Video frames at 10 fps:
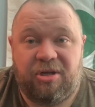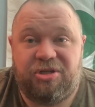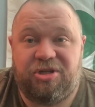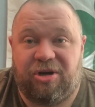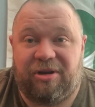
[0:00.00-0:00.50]

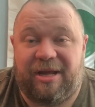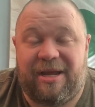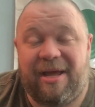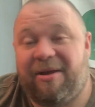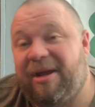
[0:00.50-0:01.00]
Journey.
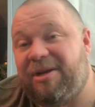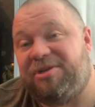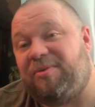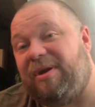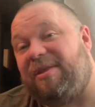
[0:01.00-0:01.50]
How'd I
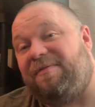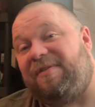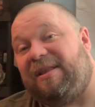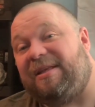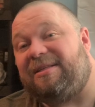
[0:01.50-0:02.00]
enjoy the
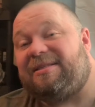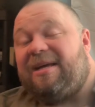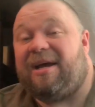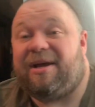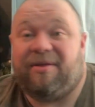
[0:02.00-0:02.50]
Vinland
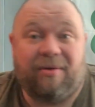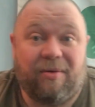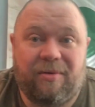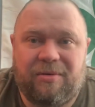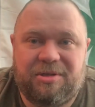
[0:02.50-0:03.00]
Saga? The
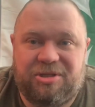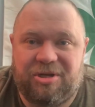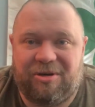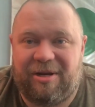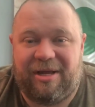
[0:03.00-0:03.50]
whole
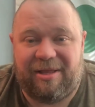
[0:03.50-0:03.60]
journey.